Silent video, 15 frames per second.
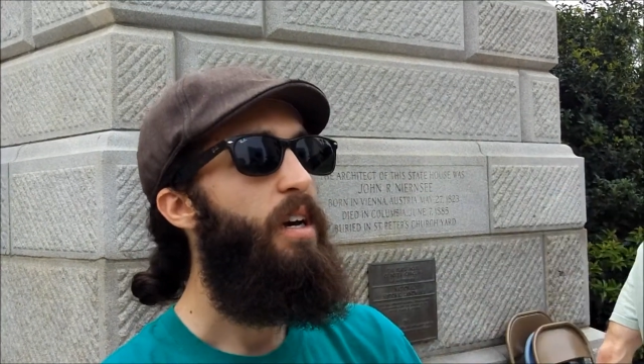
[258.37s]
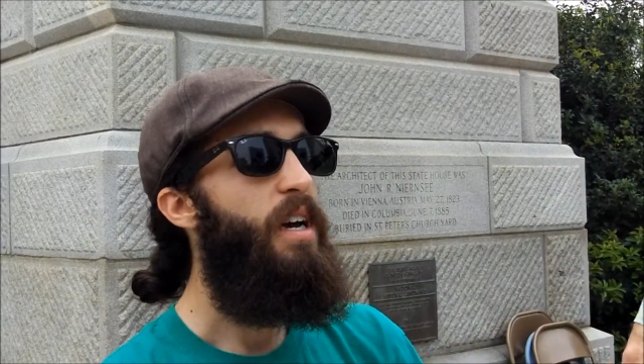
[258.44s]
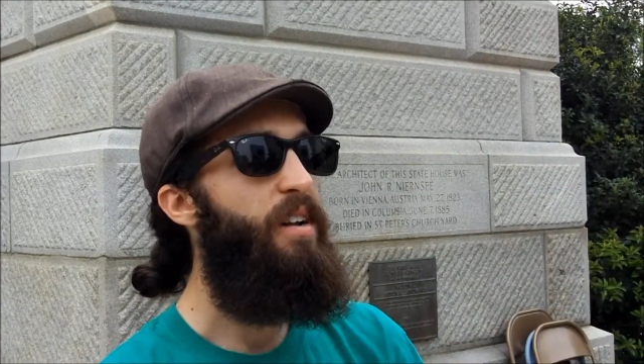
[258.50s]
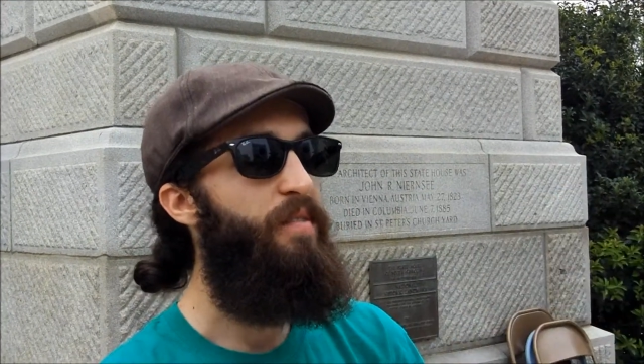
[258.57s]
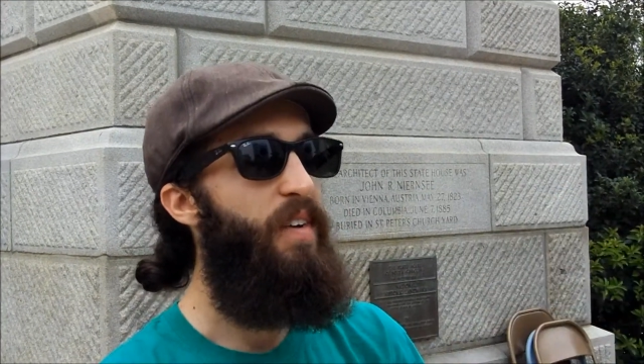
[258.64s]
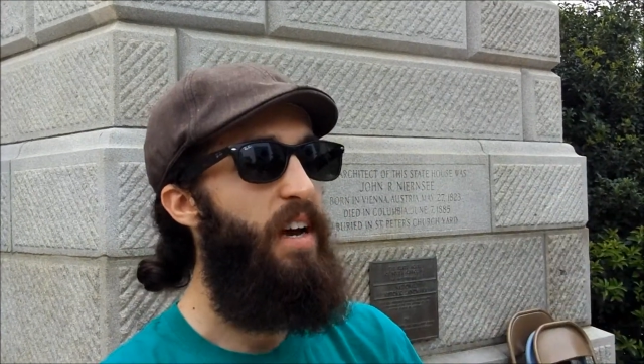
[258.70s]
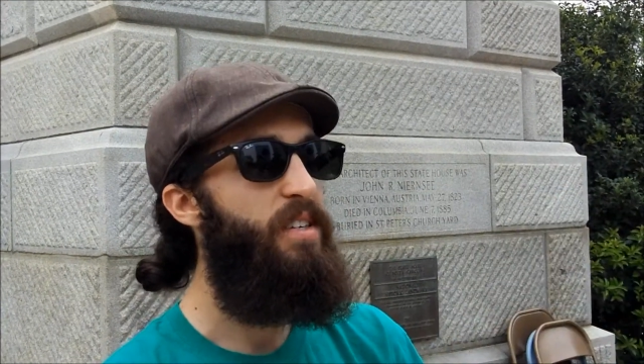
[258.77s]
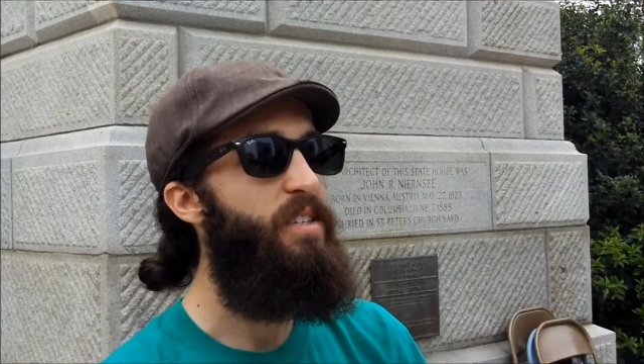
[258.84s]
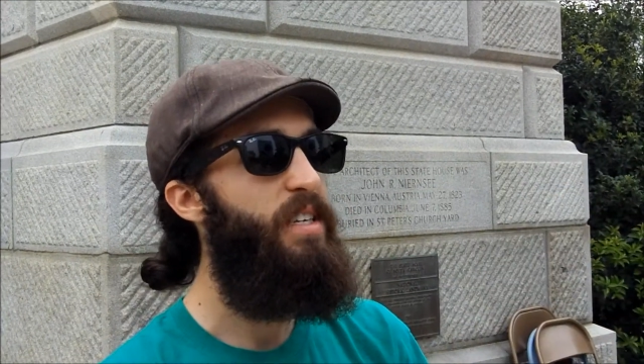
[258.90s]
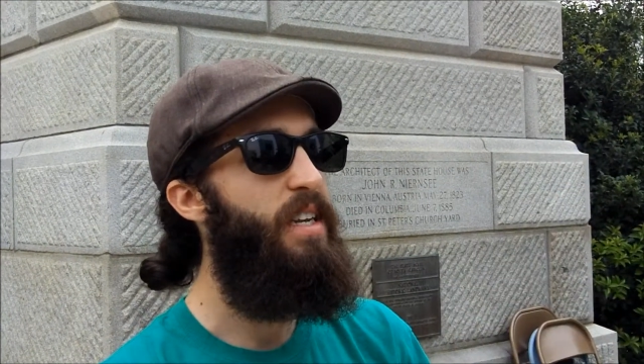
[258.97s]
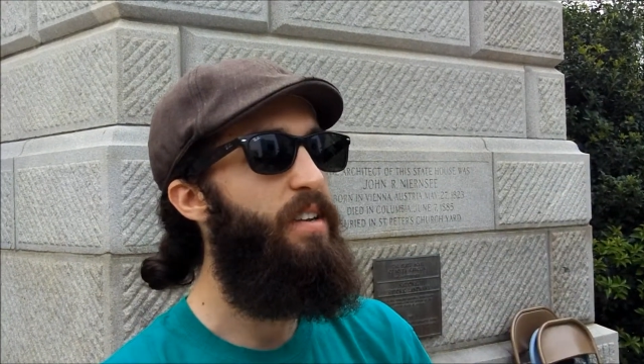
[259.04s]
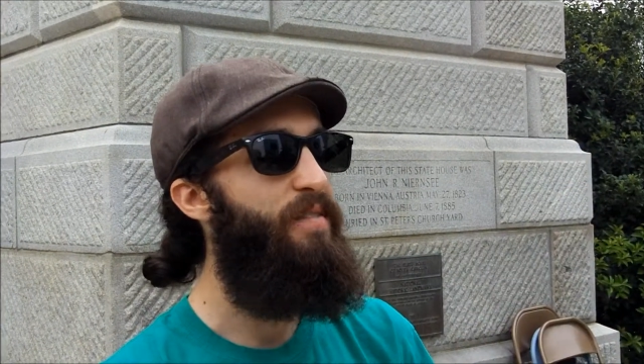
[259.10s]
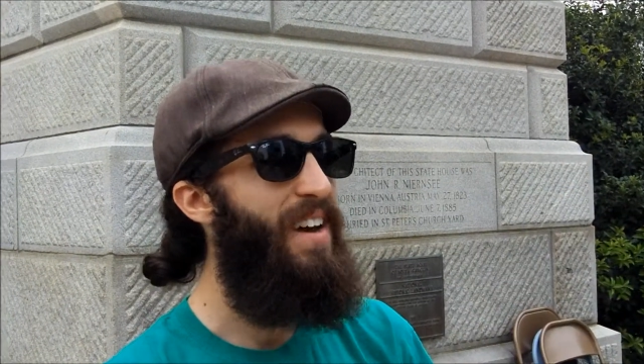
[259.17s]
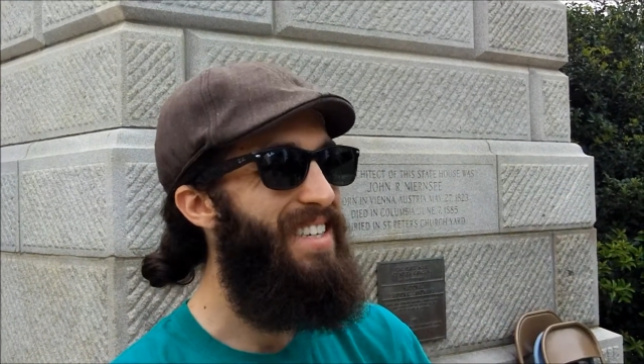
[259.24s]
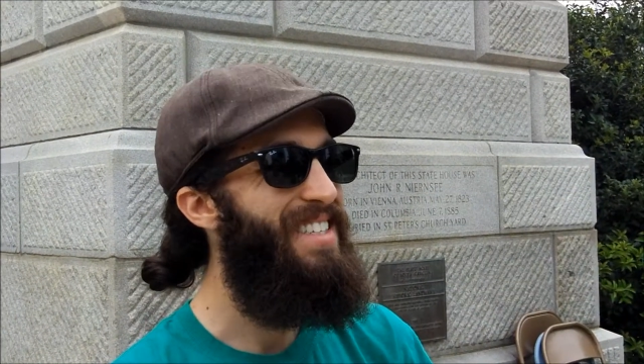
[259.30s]

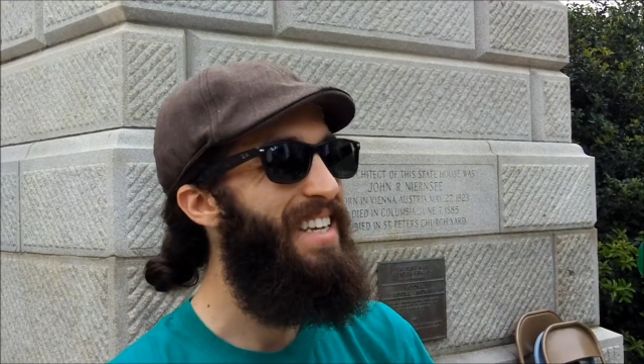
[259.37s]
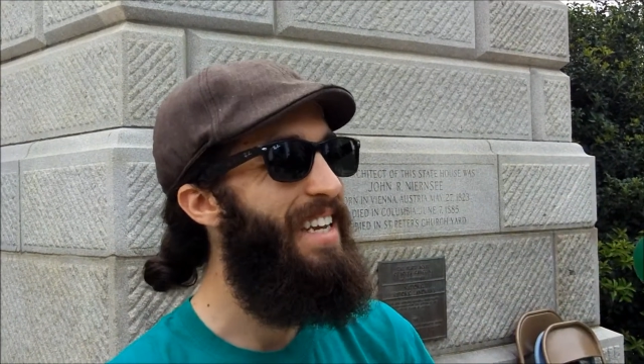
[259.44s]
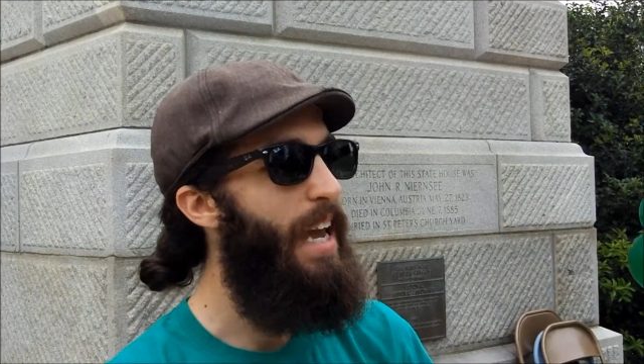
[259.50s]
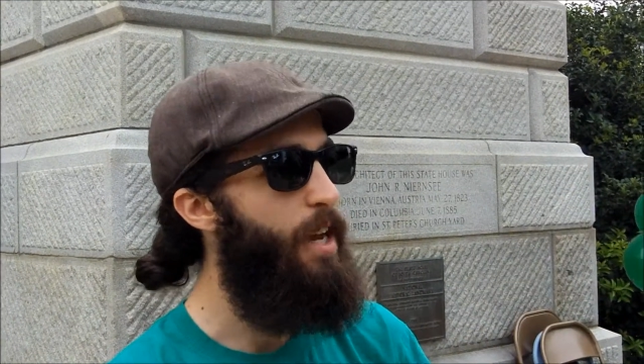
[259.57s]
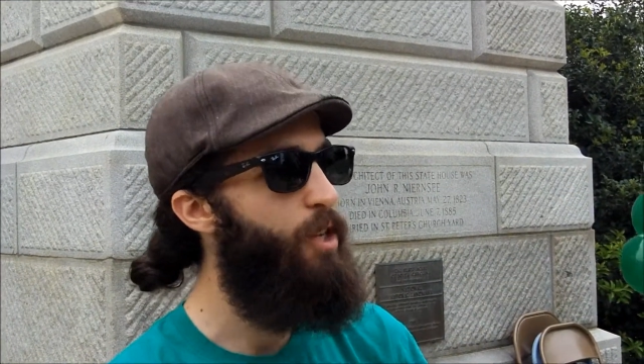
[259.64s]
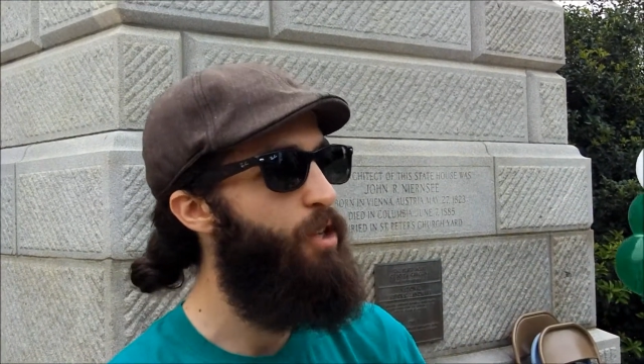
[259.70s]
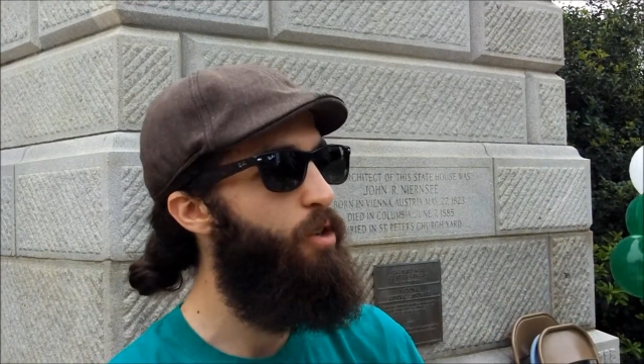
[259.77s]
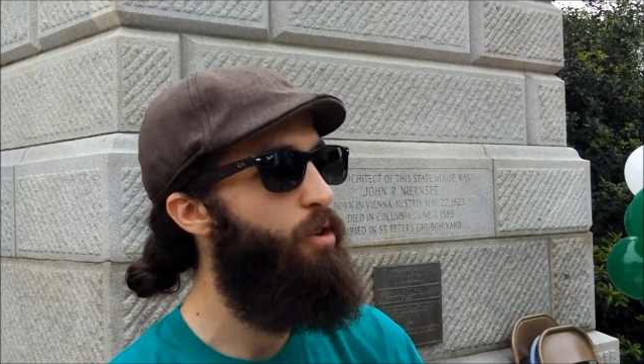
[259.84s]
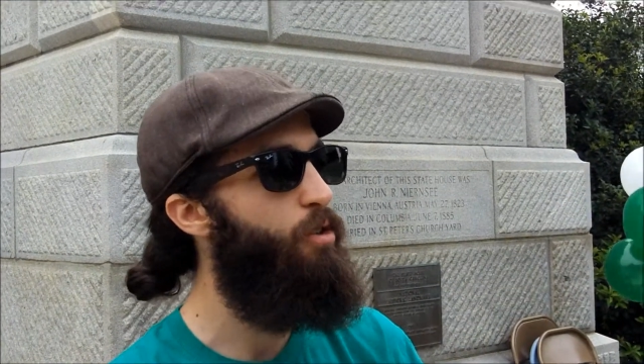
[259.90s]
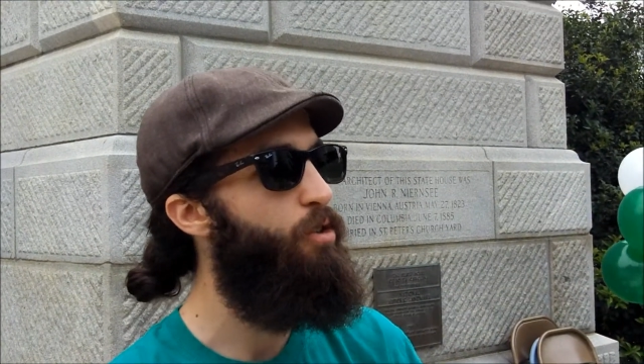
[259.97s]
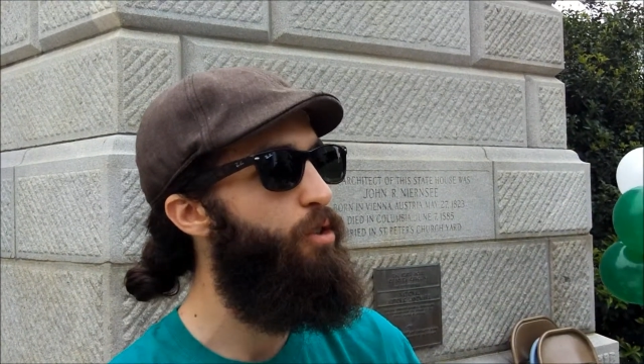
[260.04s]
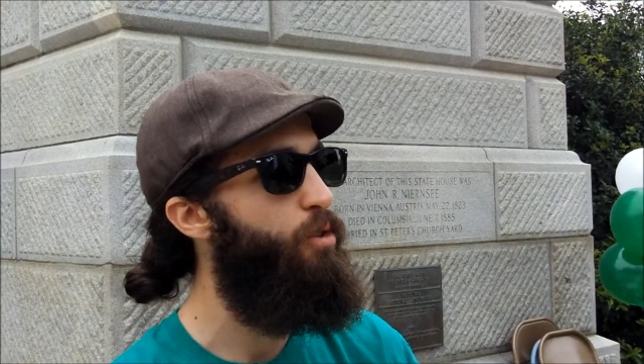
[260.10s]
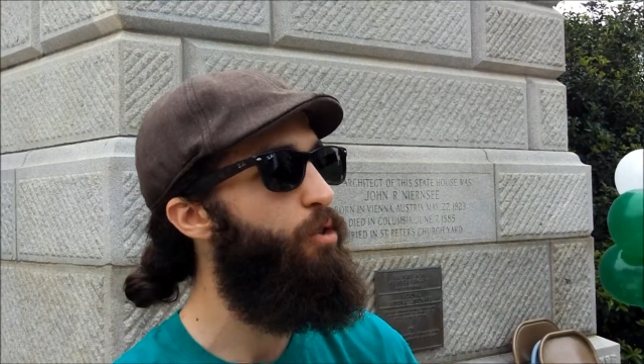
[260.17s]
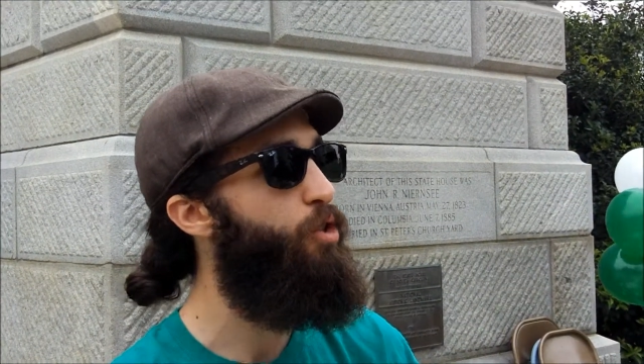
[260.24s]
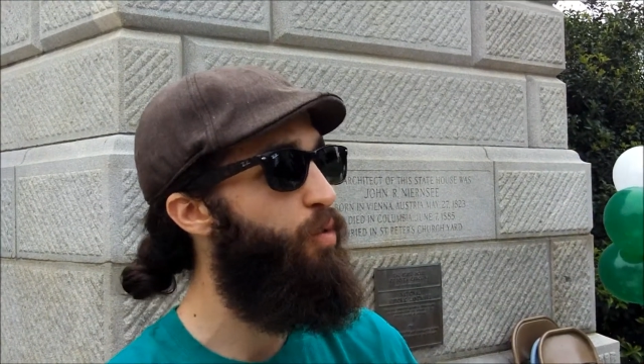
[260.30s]

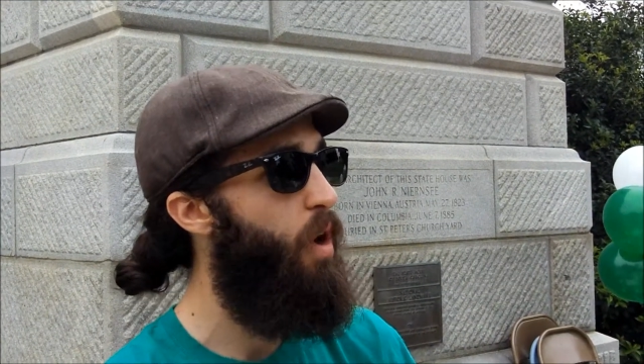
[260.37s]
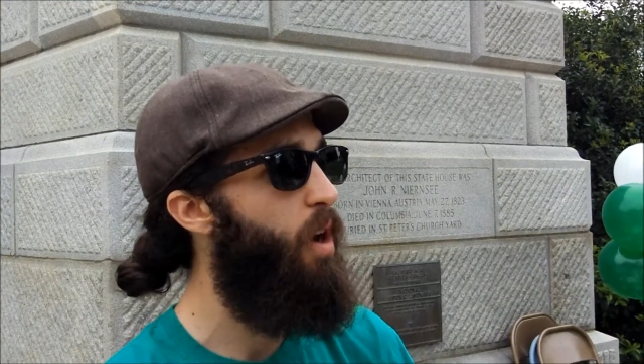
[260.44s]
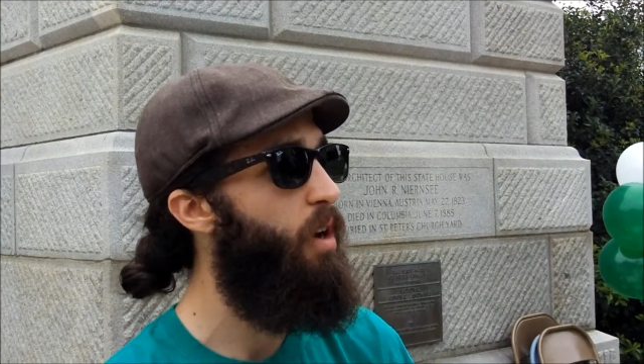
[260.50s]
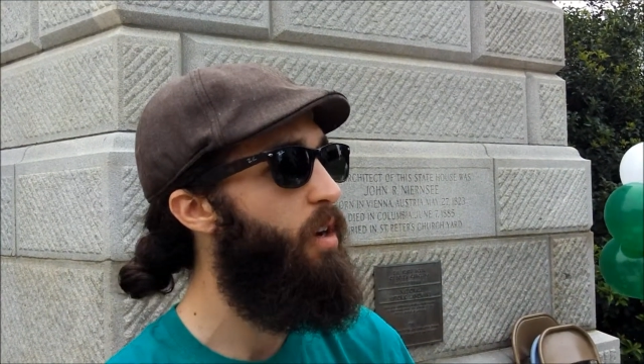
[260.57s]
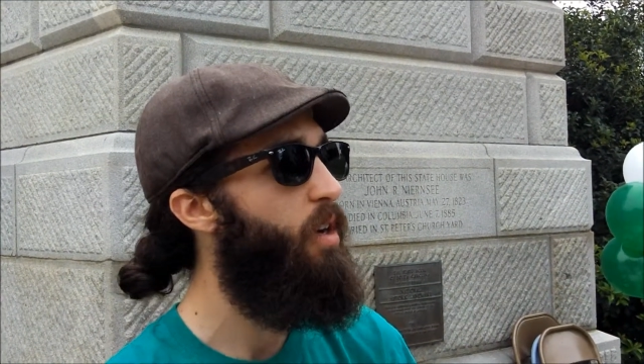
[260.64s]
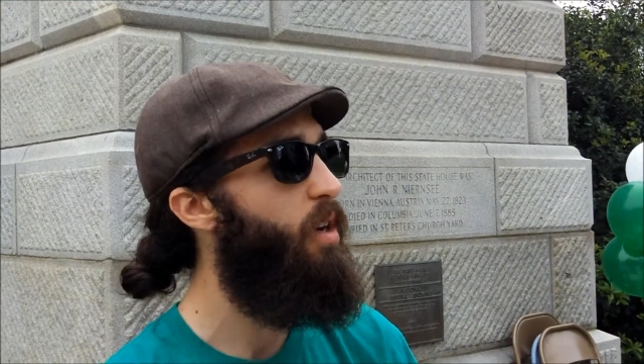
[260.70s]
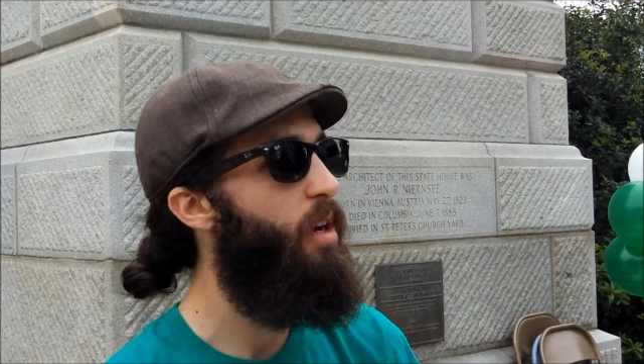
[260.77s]
investigational new drug